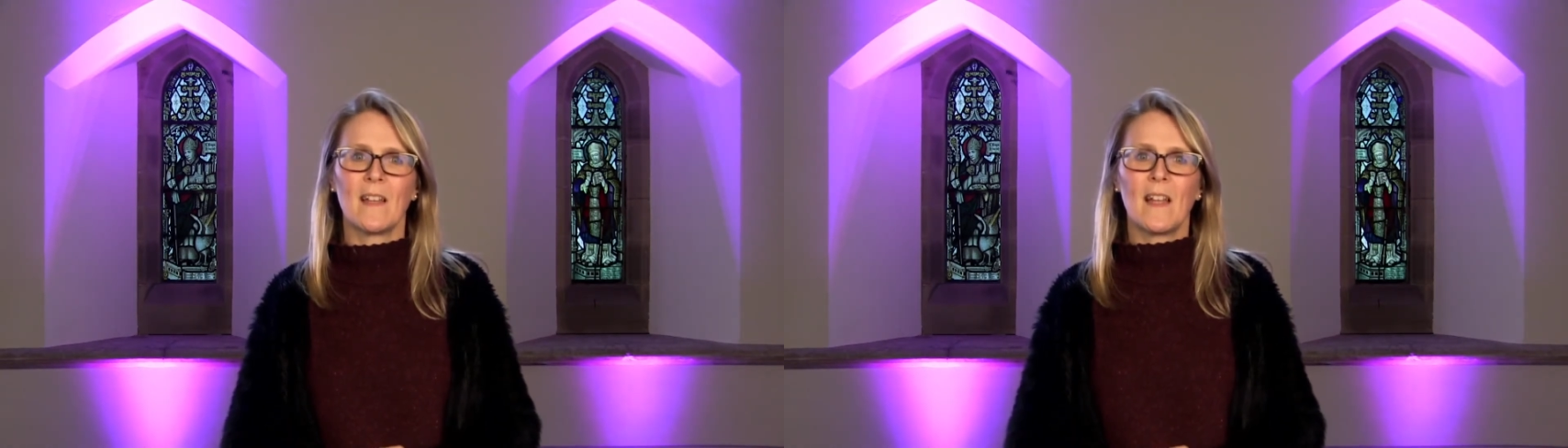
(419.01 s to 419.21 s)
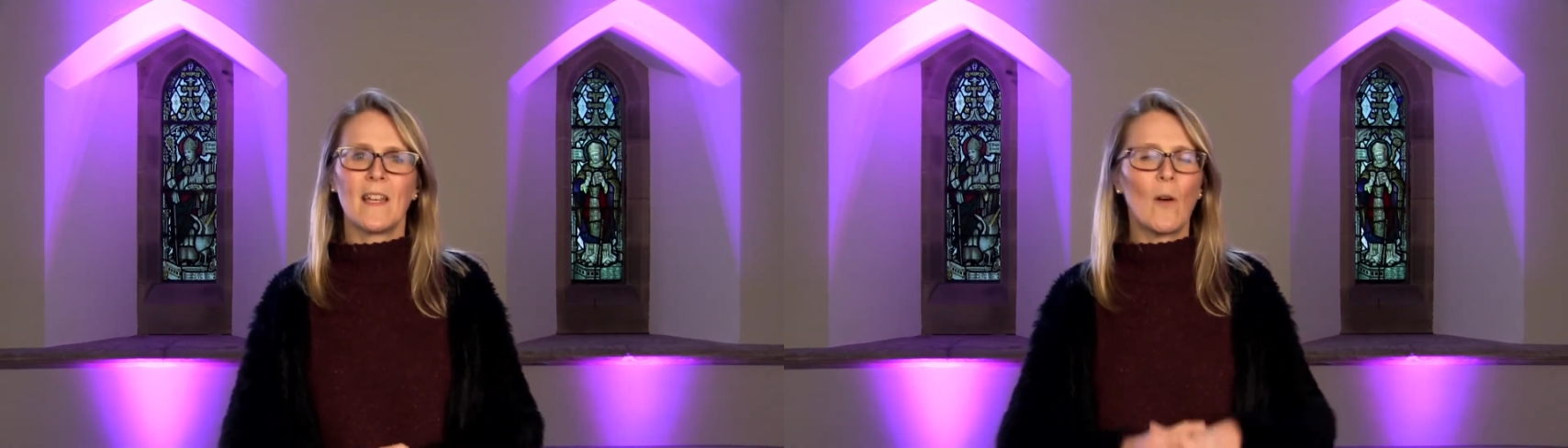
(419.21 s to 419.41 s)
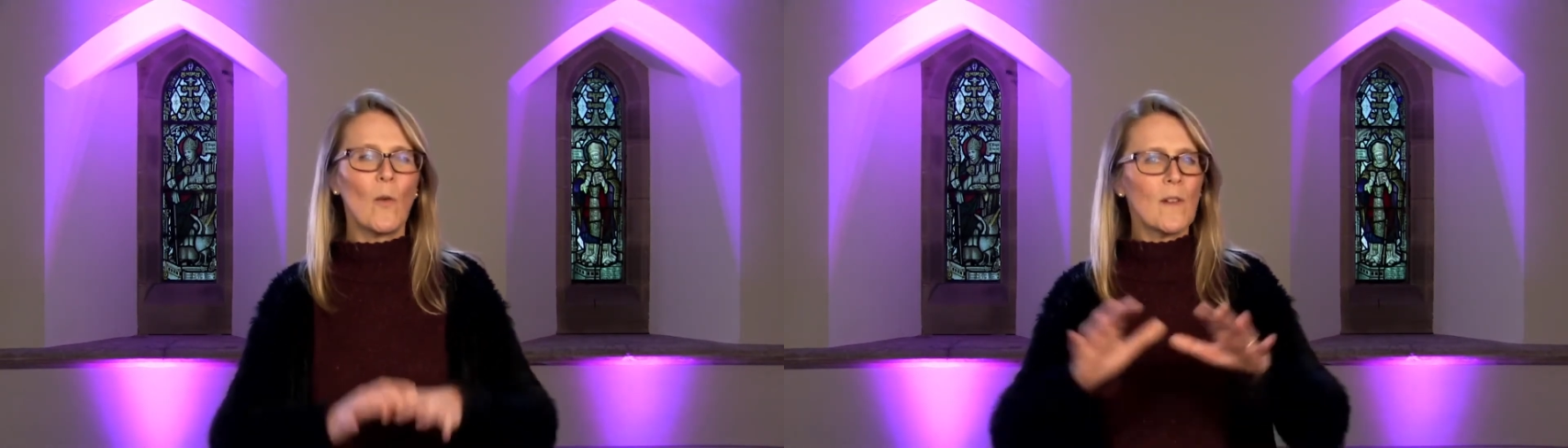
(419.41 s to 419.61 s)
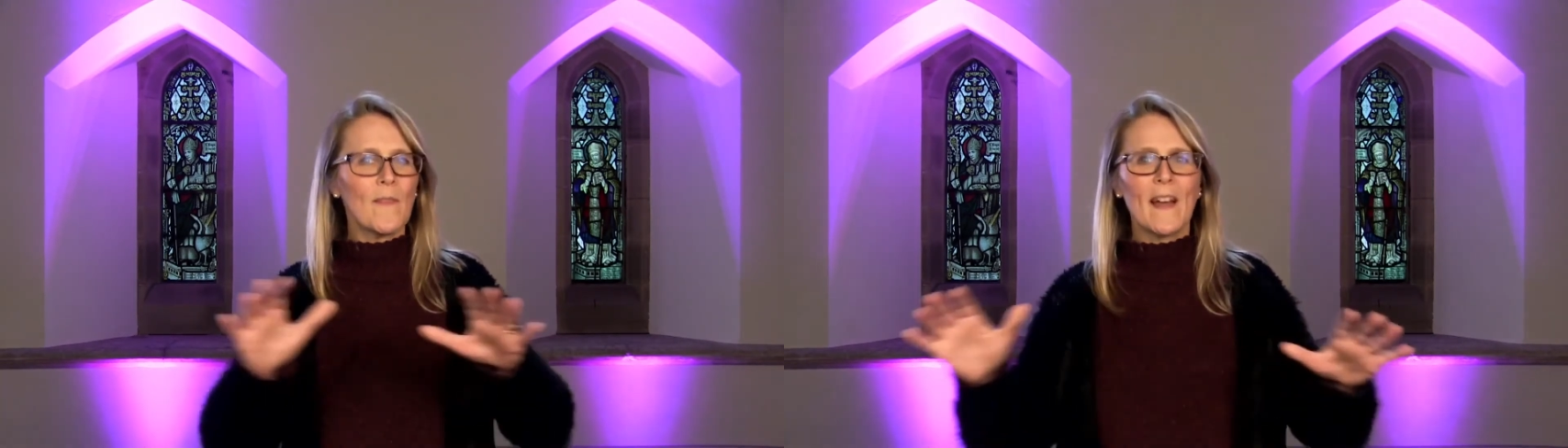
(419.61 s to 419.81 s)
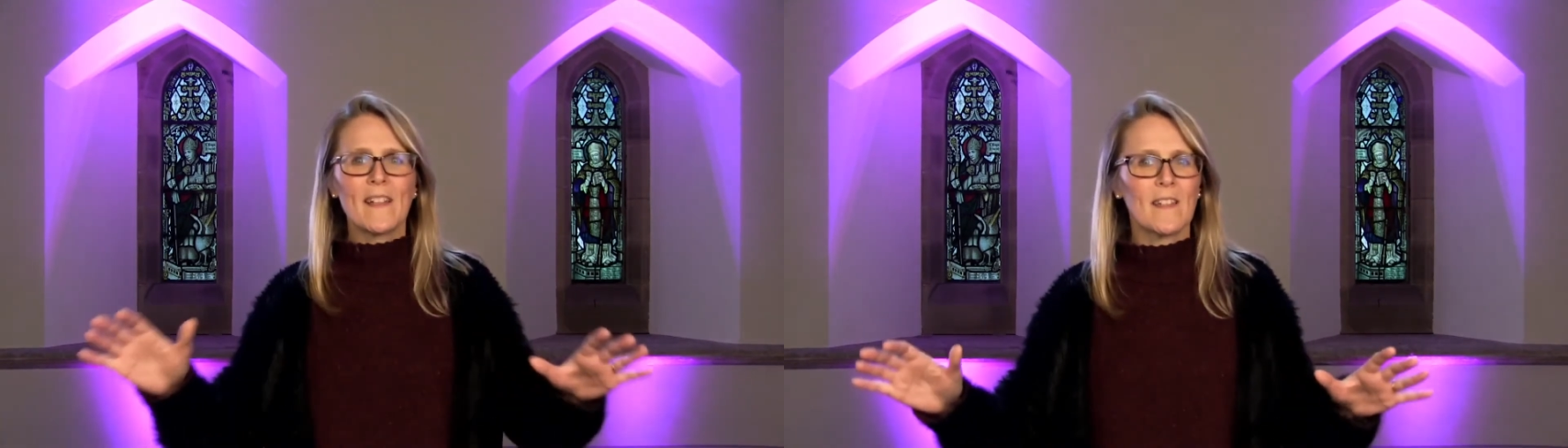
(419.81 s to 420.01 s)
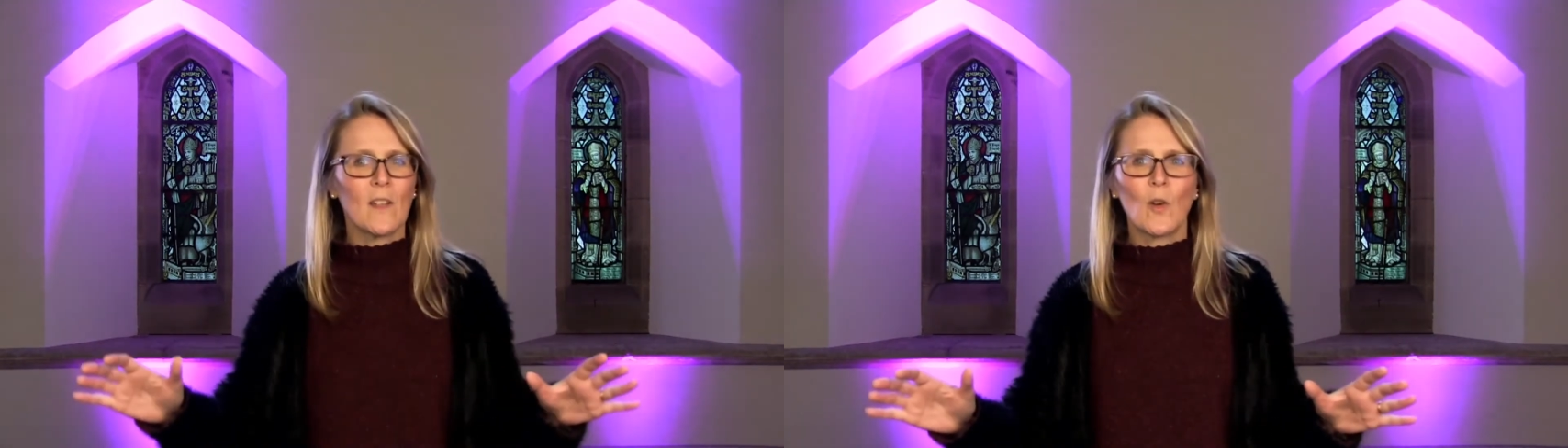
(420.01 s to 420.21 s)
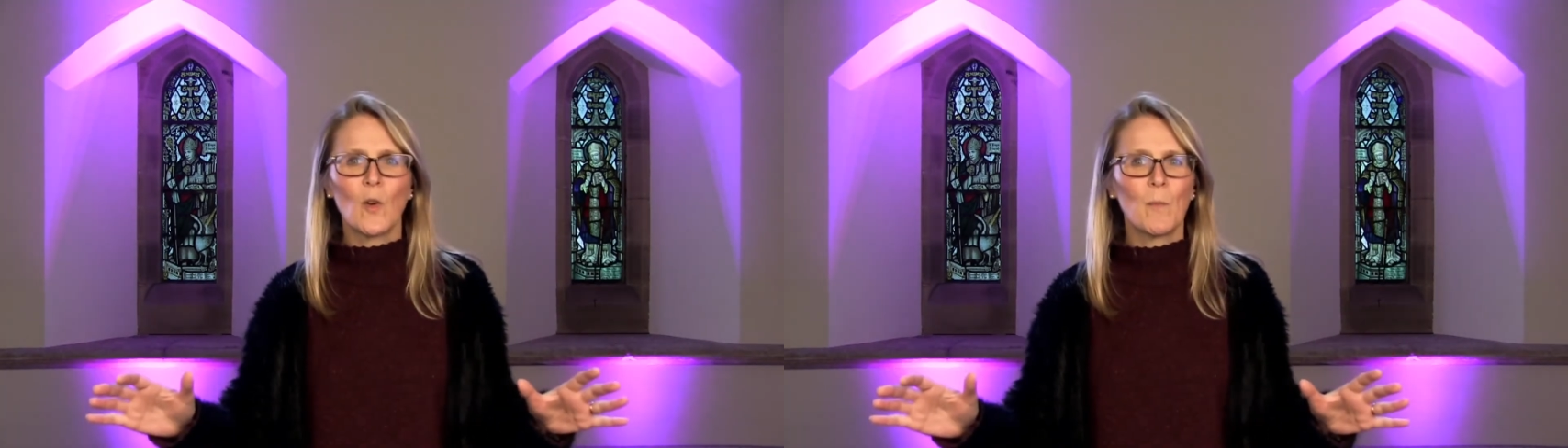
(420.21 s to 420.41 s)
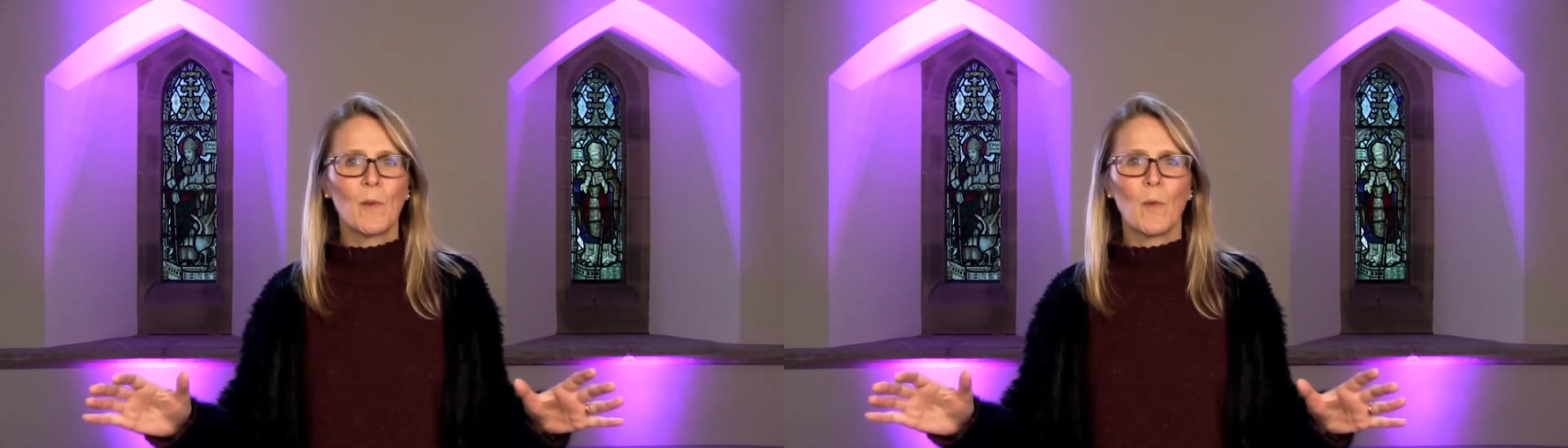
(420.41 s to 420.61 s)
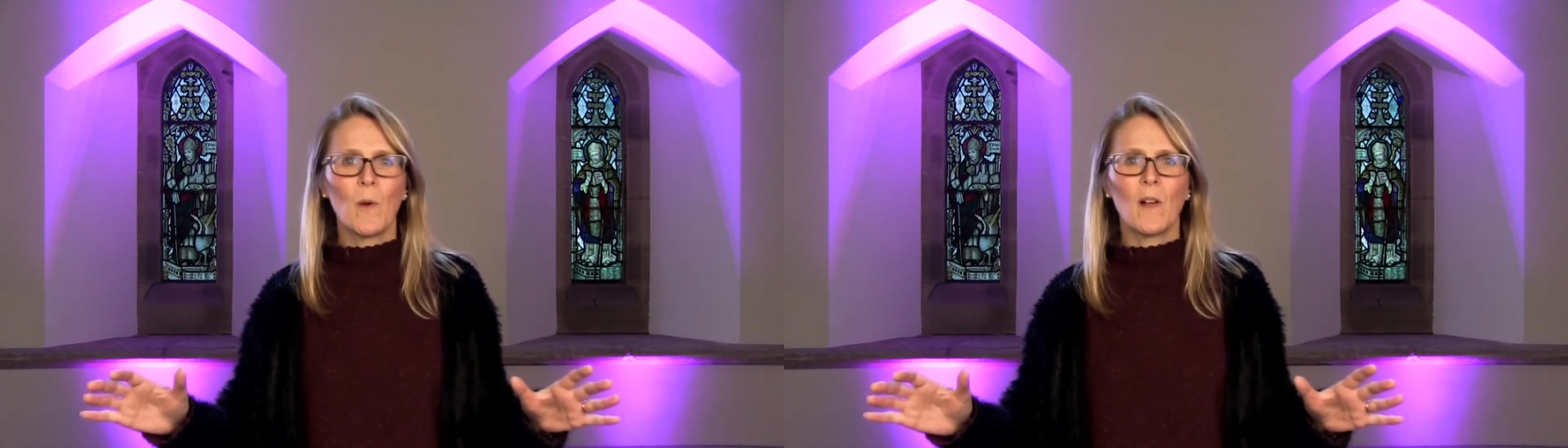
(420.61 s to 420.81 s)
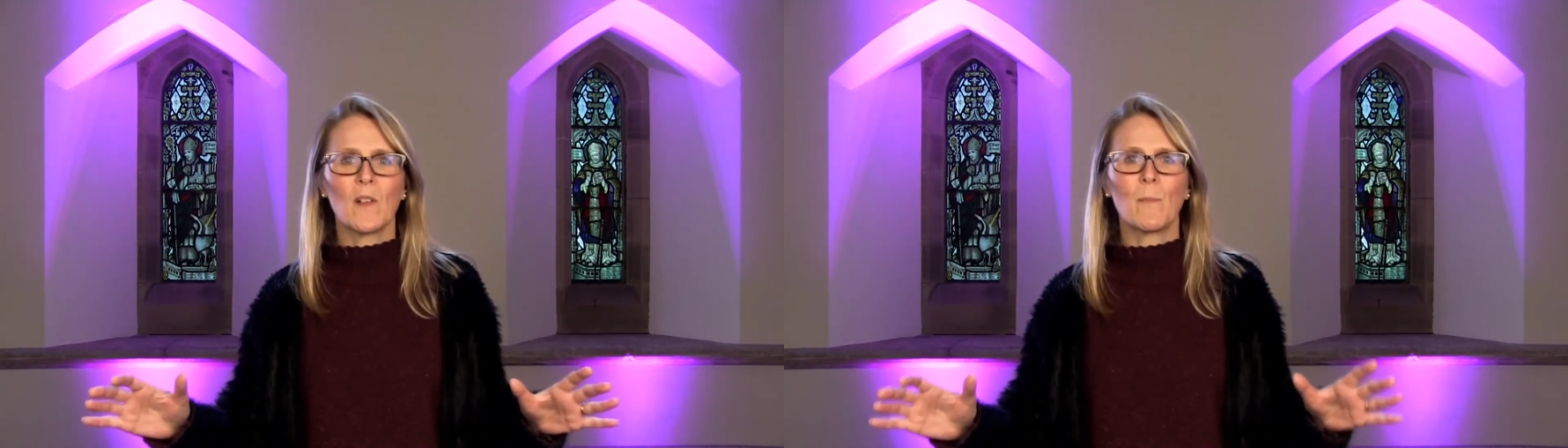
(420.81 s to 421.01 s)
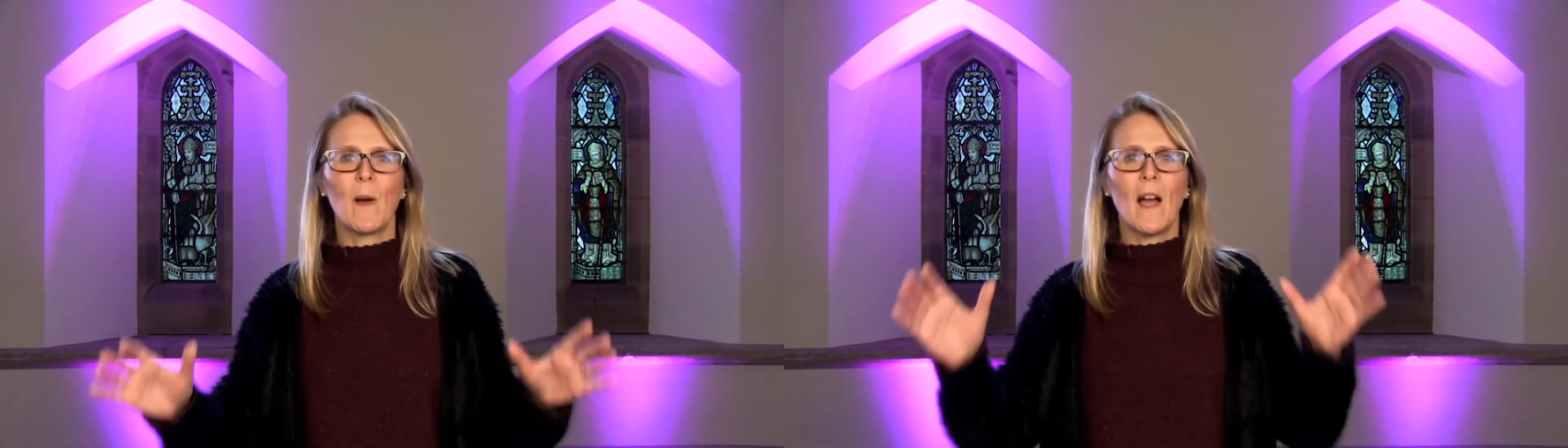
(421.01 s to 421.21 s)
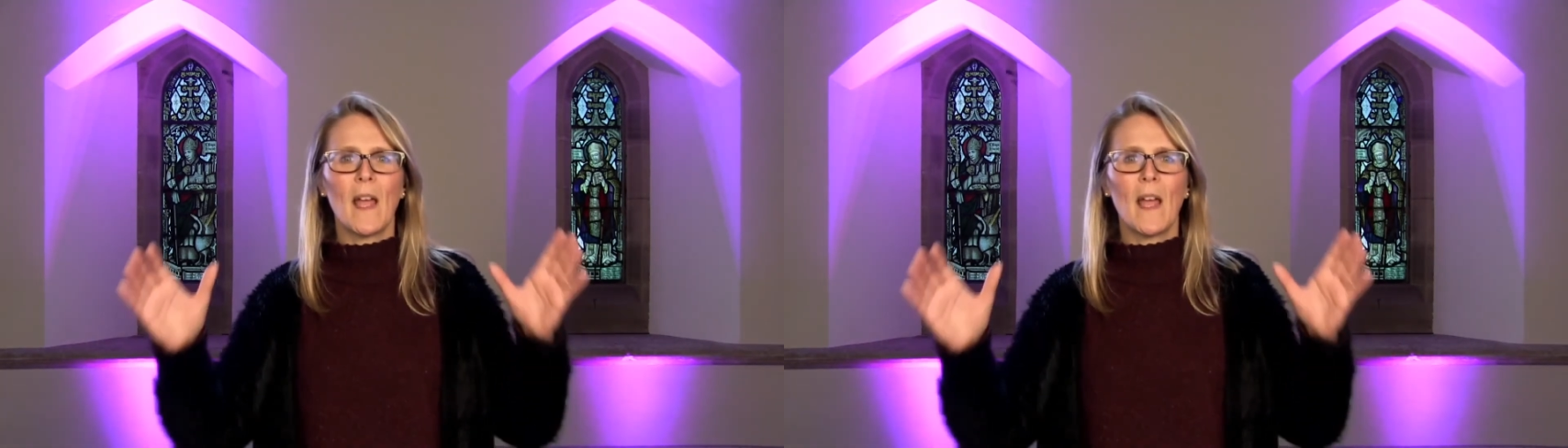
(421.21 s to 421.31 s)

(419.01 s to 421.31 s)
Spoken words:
Now, all of that's in the corporate world, but I am